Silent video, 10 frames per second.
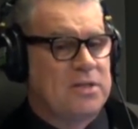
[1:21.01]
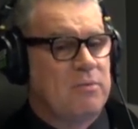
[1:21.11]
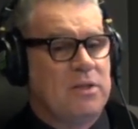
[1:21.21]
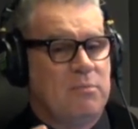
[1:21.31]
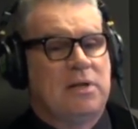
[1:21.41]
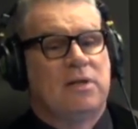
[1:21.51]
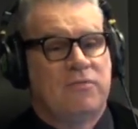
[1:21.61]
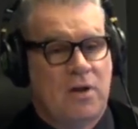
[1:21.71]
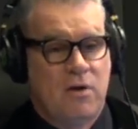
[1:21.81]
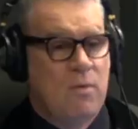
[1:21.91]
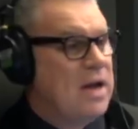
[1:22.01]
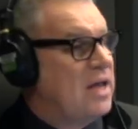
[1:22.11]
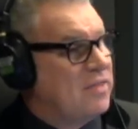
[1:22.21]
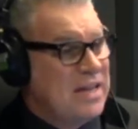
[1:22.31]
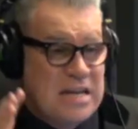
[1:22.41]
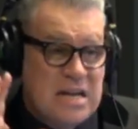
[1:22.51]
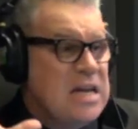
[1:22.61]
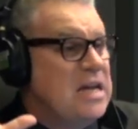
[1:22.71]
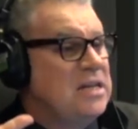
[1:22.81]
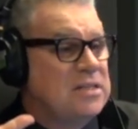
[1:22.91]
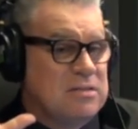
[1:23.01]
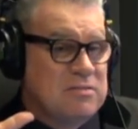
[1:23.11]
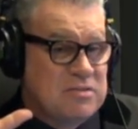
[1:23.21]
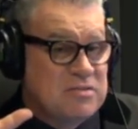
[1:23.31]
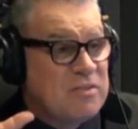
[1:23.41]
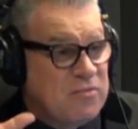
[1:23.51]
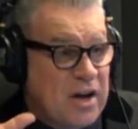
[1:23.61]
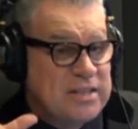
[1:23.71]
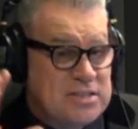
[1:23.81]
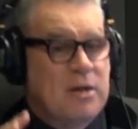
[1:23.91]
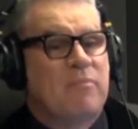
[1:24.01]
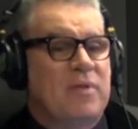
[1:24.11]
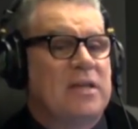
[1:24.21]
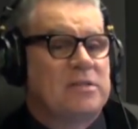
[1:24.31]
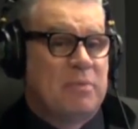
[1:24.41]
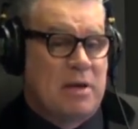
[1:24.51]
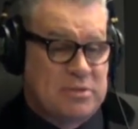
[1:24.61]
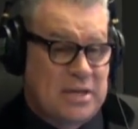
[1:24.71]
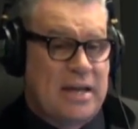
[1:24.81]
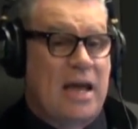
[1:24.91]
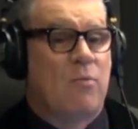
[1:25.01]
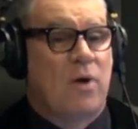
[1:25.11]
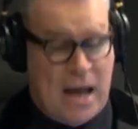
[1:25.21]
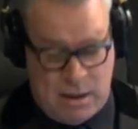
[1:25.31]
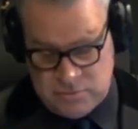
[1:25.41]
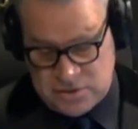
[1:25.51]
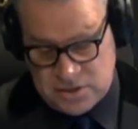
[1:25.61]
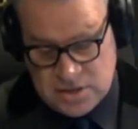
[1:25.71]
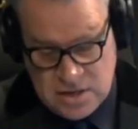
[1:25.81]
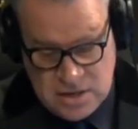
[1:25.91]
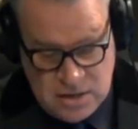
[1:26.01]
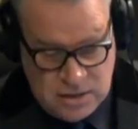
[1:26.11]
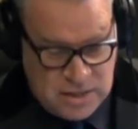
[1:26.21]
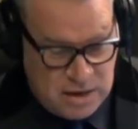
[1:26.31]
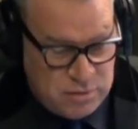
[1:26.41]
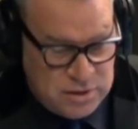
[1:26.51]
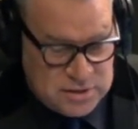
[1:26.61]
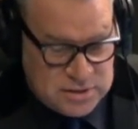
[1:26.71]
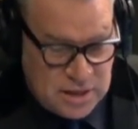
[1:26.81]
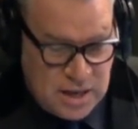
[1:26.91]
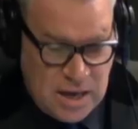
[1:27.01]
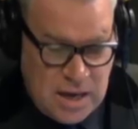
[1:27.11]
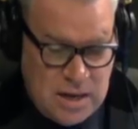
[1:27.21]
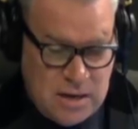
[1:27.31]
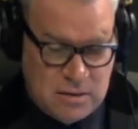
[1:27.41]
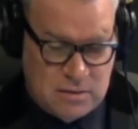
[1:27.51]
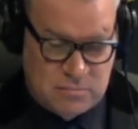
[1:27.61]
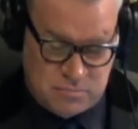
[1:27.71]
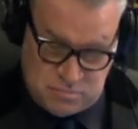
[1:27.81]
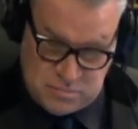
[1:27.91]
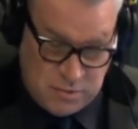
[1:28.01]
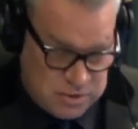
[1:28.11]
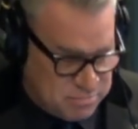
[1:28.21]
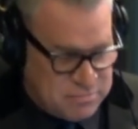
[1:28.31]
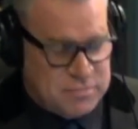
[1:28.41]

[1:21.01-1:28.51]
They're in the middle of nowhere. They need to find something to be able to get out. What happens is there is a there is